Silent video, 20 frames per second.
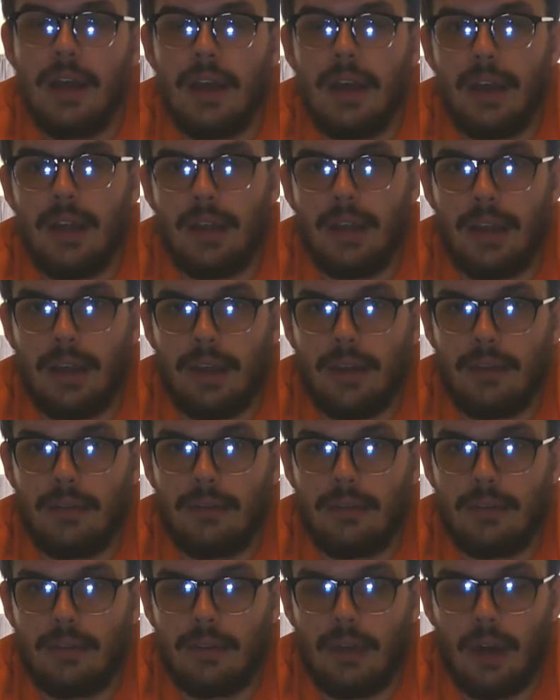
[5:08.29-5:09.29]
in
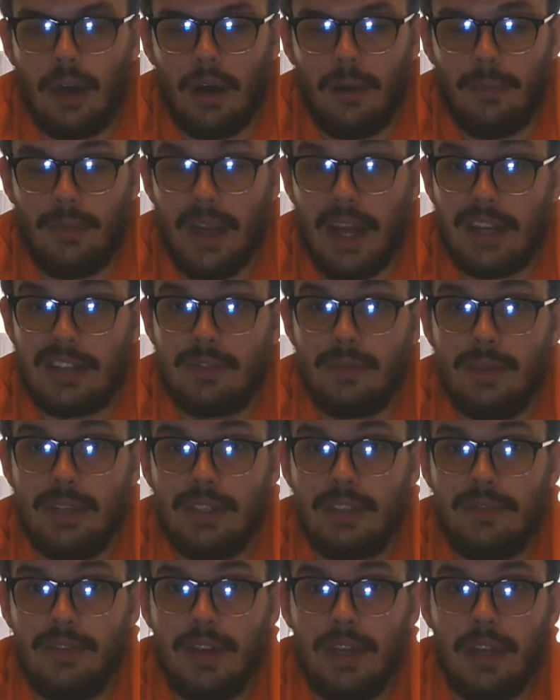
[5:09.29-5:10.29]
next
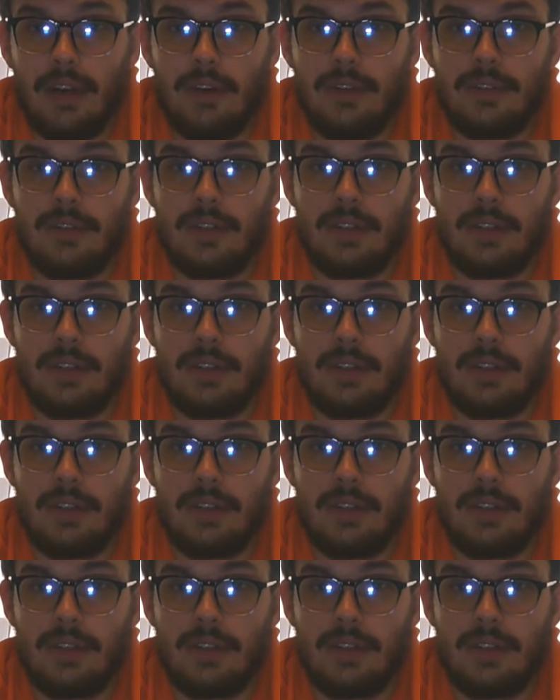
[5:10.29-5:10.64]
week's videos,